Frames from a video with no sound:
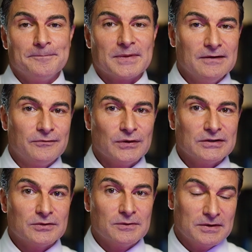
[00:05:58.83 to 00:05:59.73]
if we
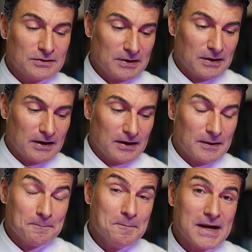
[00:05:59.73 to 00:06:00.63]

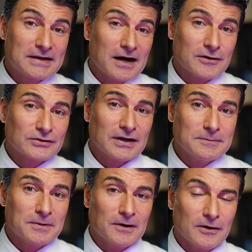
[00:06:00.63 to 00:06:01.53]
make
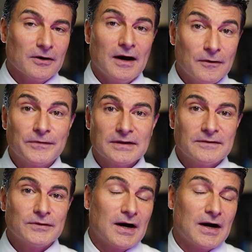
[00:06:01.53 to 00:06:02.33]
our alpha level